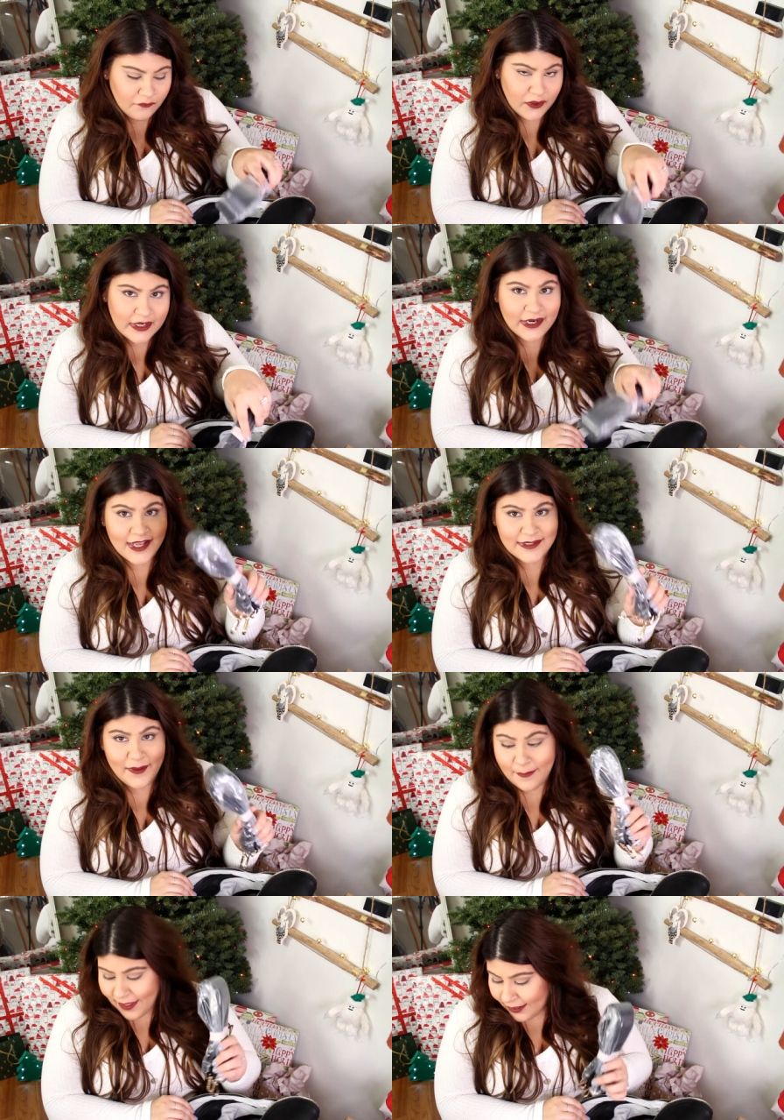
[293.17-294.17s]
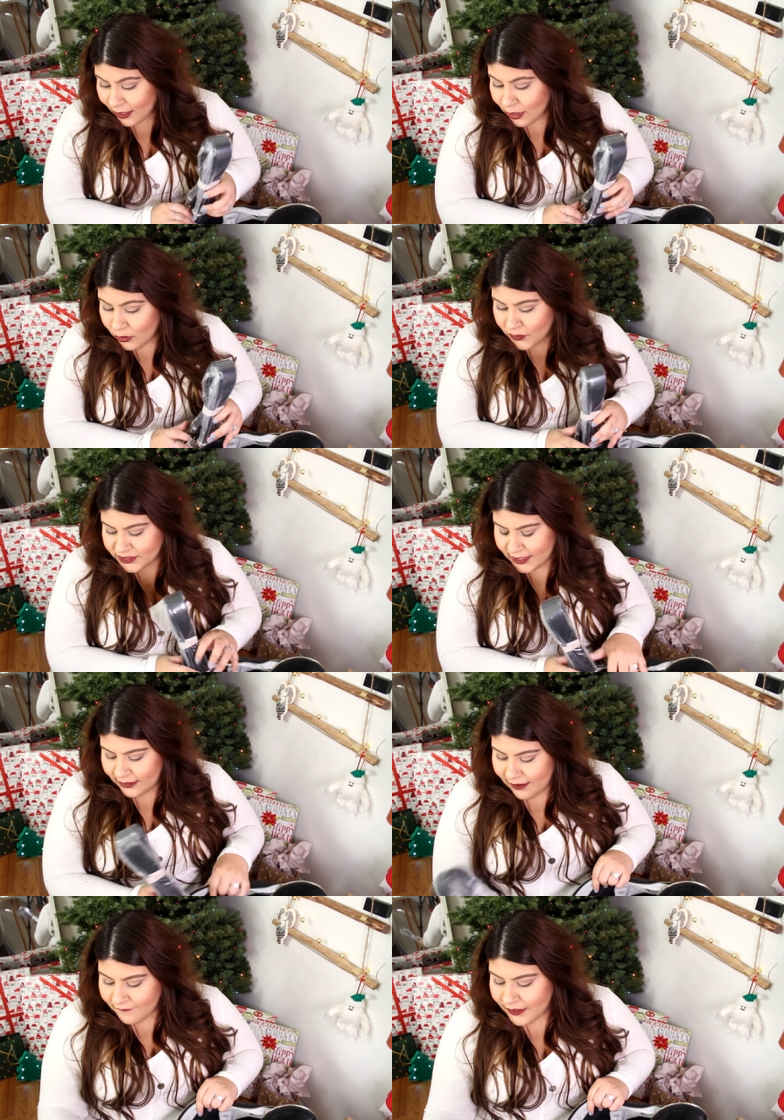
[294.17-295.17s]
of wearing it as a backpack, which I
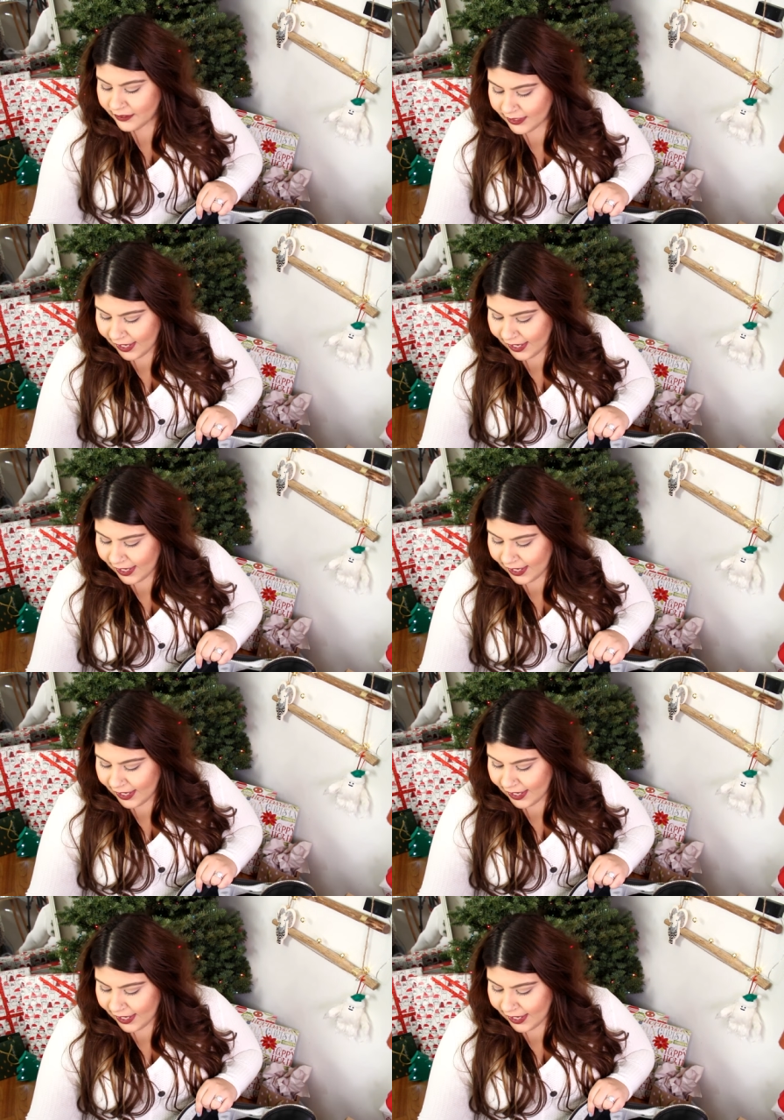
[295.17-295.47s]
love.